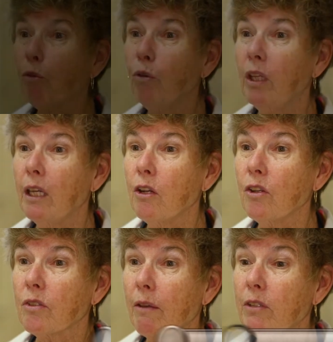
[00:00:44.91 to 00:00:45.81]
through the
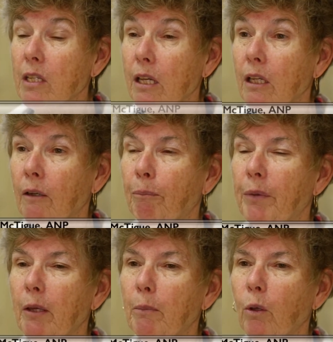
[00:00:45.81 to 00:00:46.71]
years, I've seen
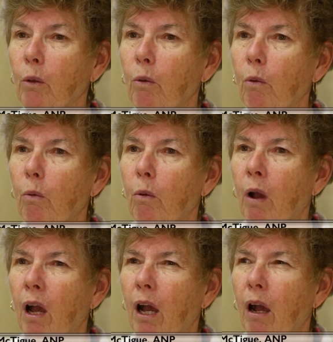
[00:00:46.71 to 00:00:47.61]
people
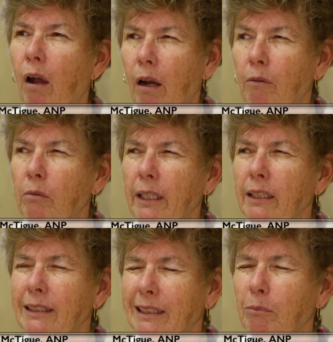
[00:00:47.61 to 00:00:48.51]
who are
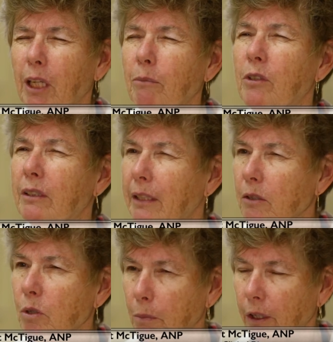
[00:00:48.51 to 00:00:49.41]
really sometimes
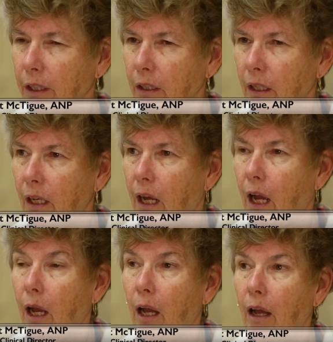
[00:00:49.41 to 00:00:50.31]
desperate
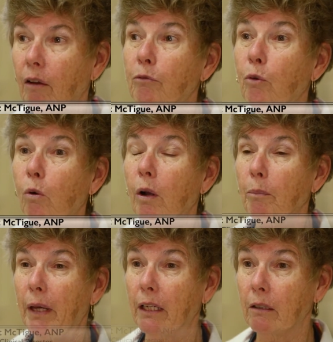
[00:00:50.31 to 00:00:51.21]
uh, for
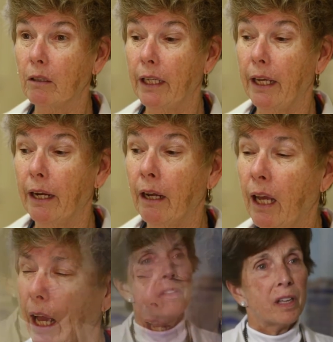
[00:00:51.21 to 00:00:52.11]
medical care.
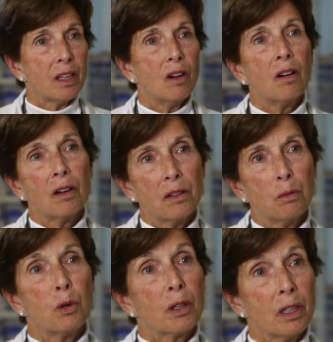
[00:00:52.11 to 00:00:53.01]
They are the
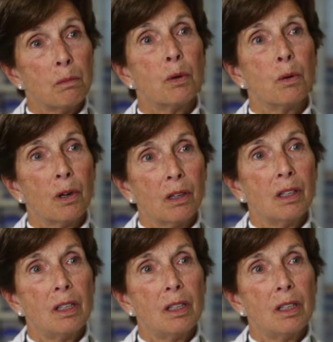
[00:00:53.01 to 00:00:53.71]
working poor,